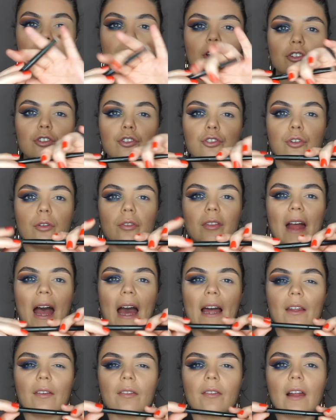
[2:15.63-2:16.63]
This is just the
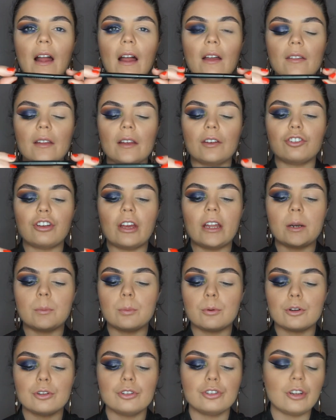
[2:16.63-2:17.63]
Anastasia shader
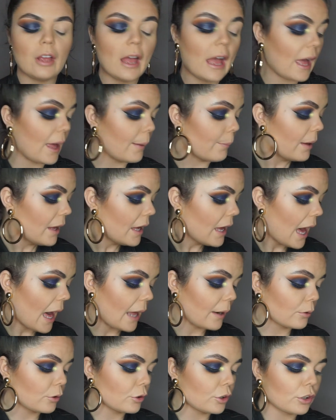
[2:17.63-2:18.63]
brush, and
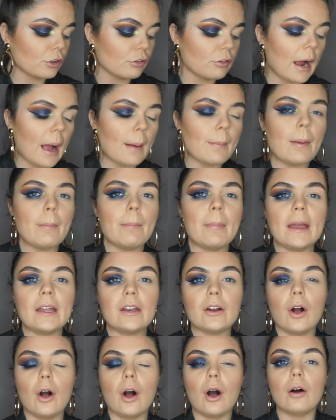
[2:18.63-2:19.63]
I'm going to grab a
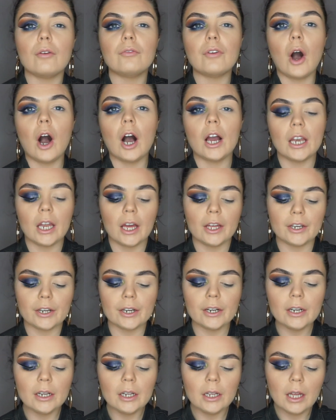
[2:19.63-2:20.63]
bit of
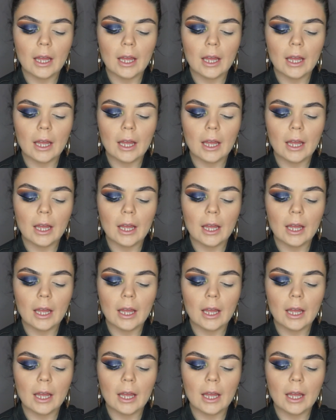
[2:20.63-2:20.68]
highlighter,